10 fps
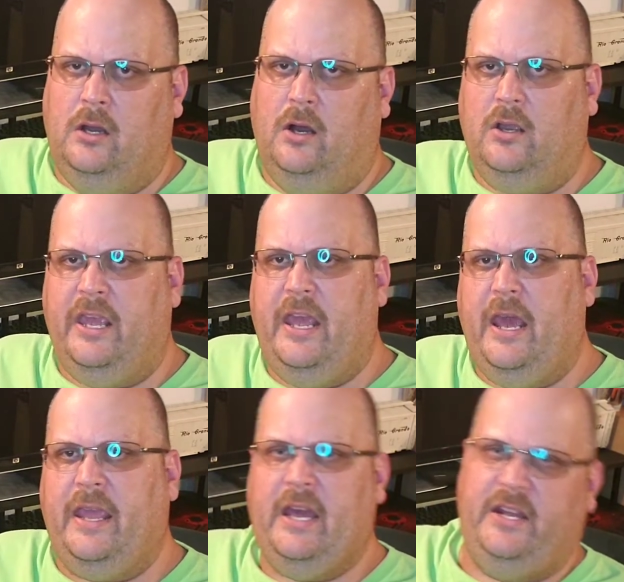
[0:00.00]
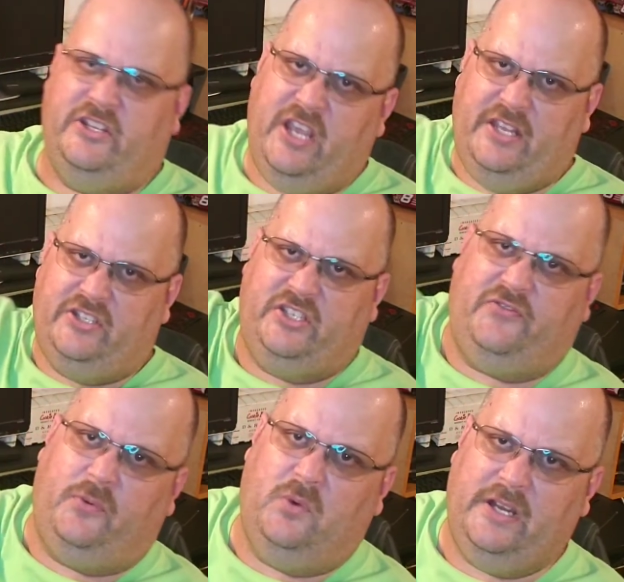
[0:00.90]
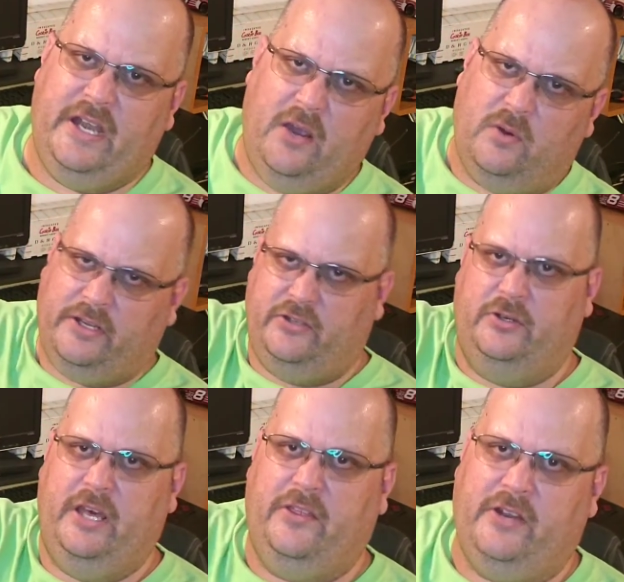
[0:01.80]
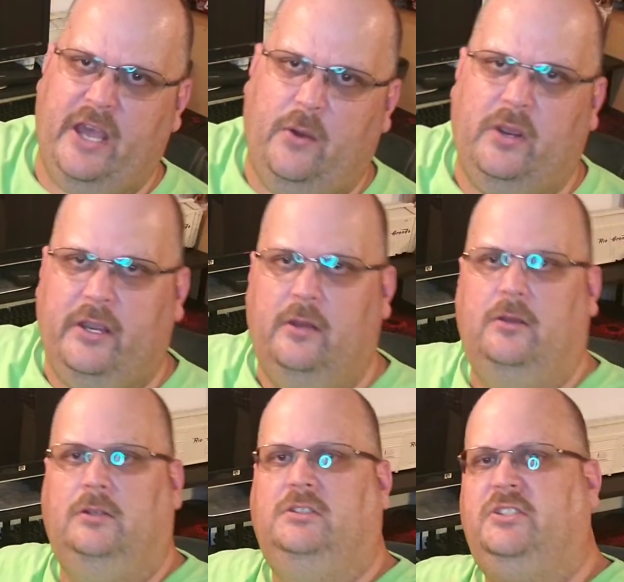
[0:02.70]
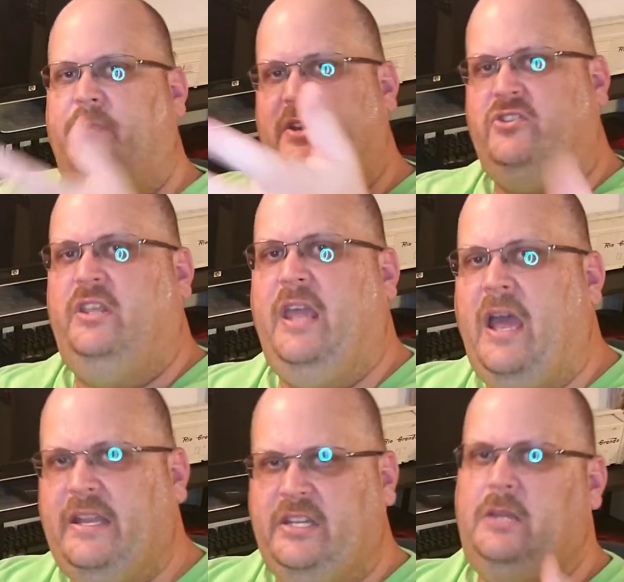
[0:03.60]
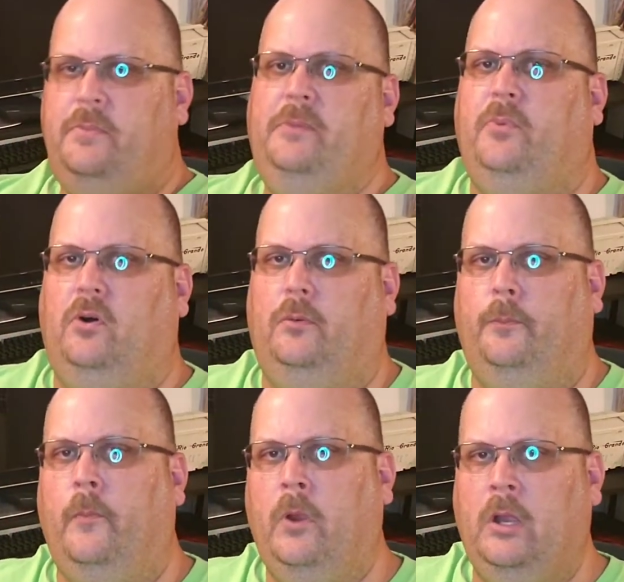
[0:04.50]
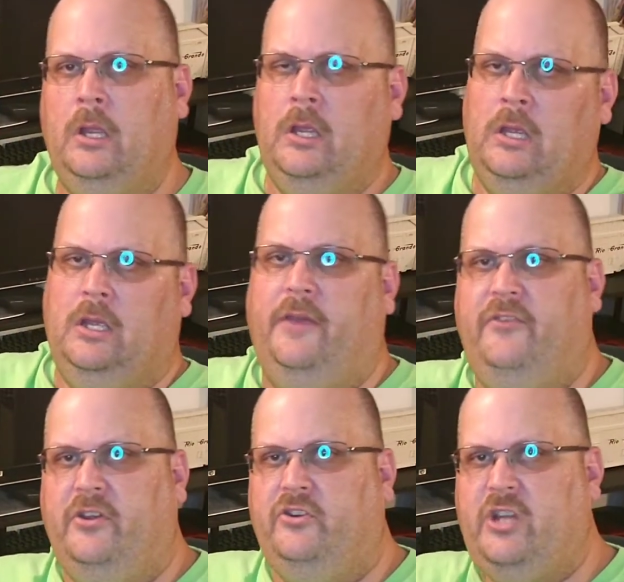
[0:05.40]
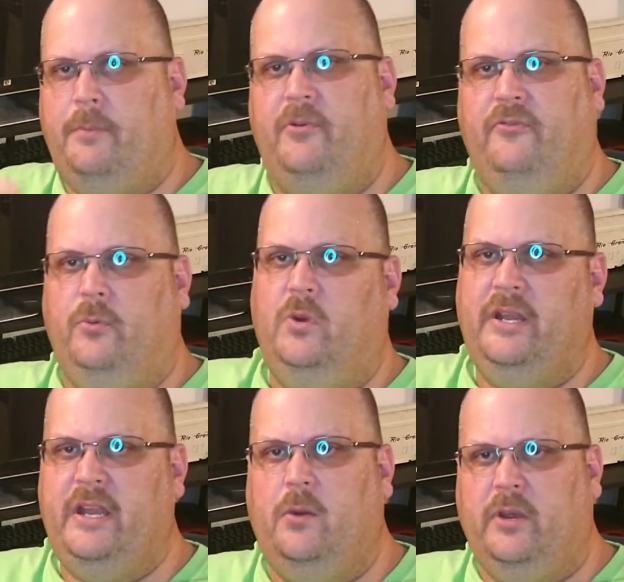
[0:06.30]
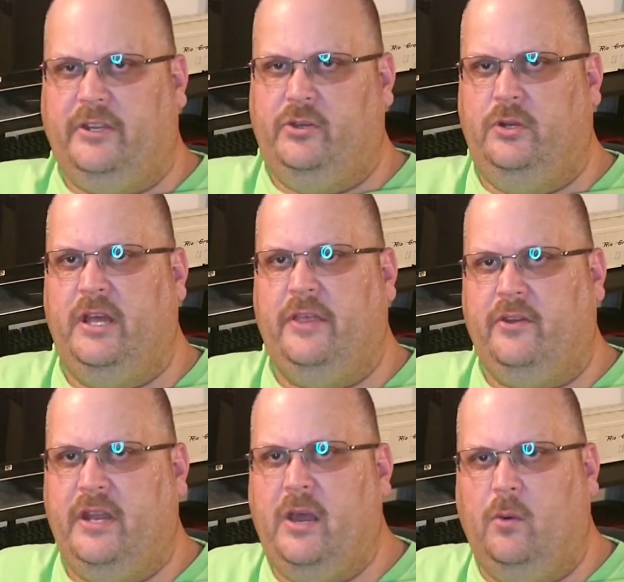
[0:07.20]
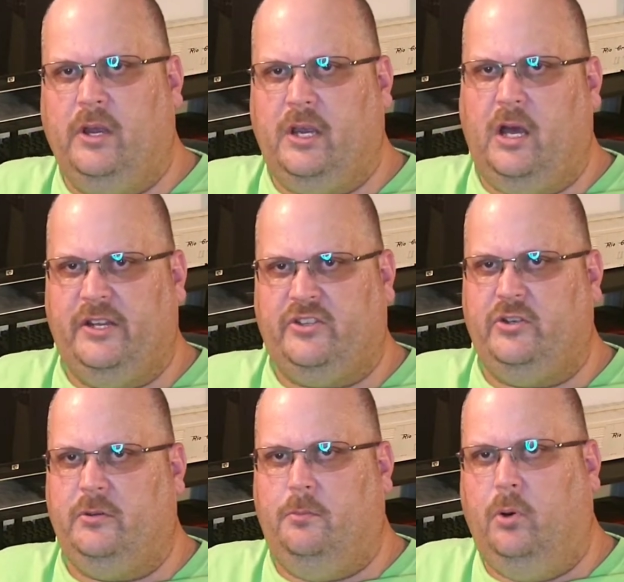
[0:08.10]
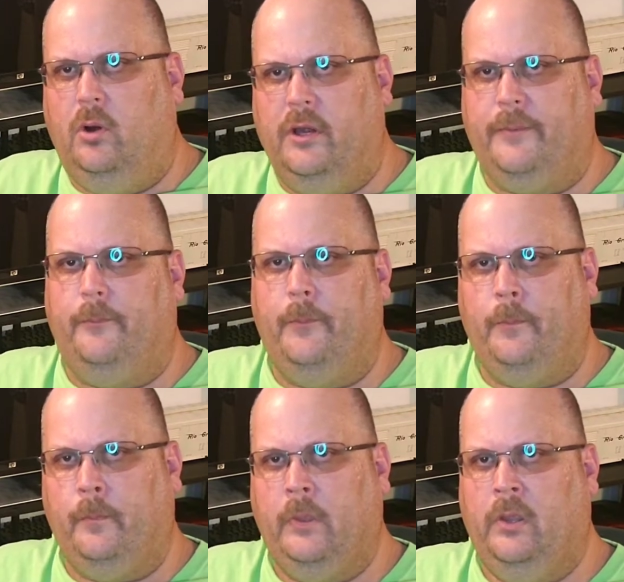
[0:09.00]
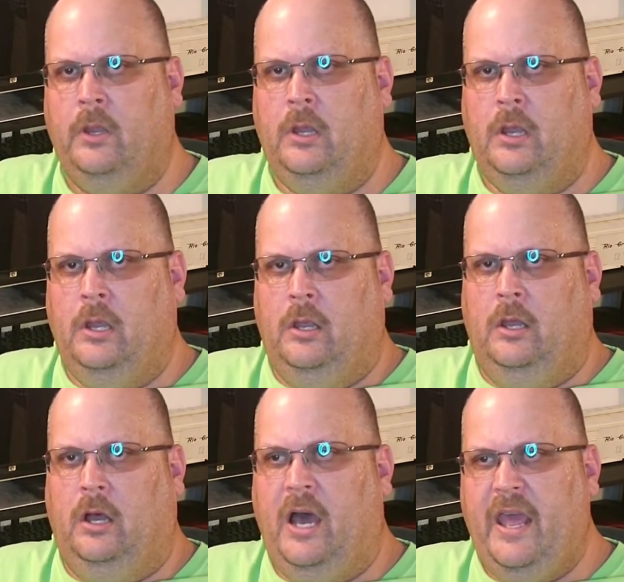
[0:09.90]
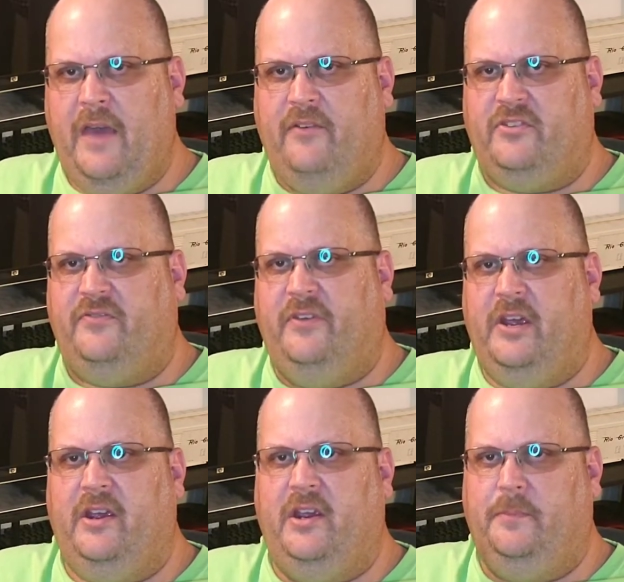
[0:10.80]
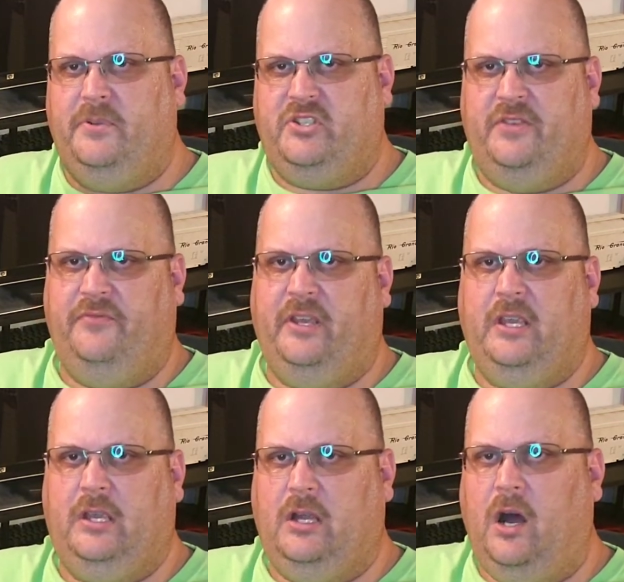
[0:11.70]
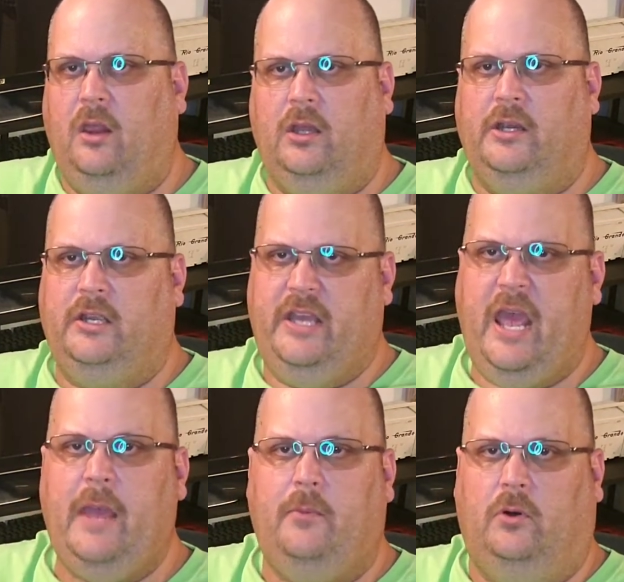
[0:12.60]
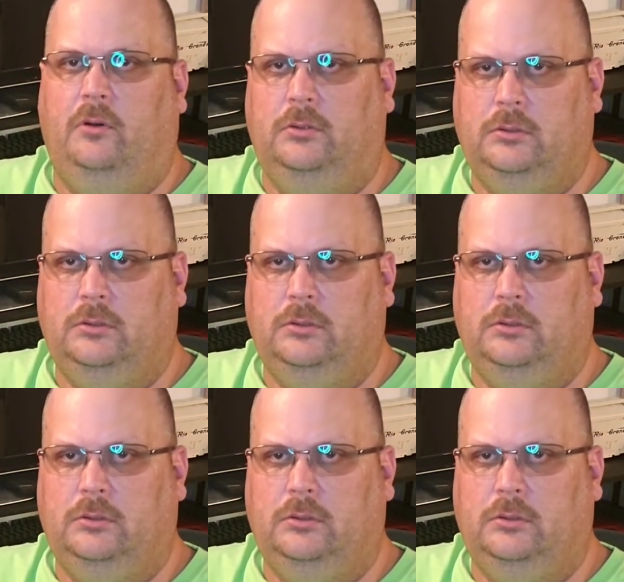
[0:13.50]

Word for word: okay, I got to change this from one network to another network, especially IT people. If you're jumping from one network to another network on a certain port, I have a very specific color cable